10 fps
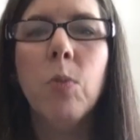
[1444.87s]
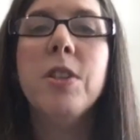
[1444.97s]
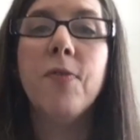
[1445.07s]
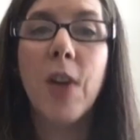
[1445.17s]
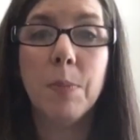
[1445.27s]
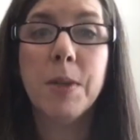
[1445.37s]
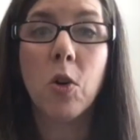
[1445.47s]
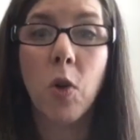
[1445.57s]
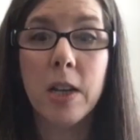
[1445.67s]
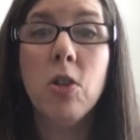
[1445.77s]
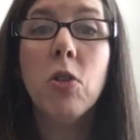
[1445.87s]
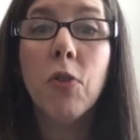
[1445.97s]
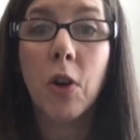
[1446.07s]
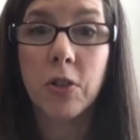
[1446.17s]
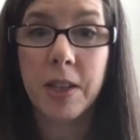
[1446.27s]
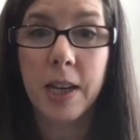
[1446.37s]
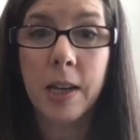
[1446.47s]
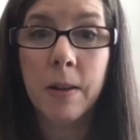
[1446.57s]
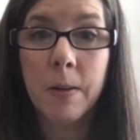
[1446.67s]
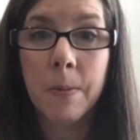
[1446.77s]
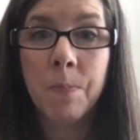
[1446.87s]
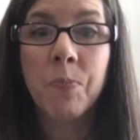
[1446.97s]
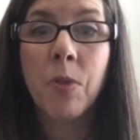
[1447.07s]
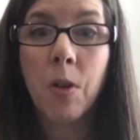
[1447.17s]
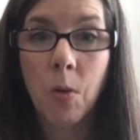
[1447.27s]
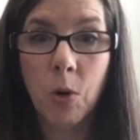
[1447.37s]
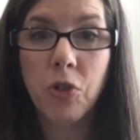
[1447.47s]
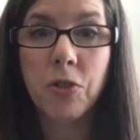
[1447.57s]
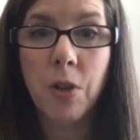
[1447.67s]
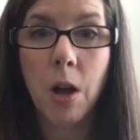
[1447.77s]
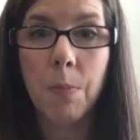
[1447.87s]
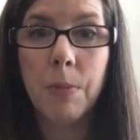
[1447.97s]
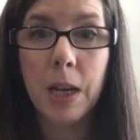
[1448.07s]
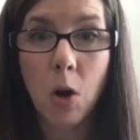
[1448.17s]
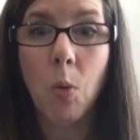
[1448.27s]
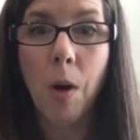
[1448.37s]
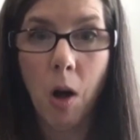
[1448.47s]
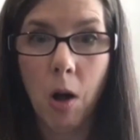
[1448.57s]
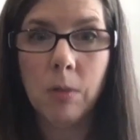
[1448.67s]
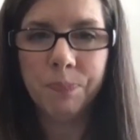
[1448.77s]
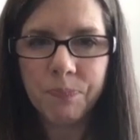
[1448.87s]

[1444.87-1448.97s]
It was developed at Creighton University, which is in Omaha.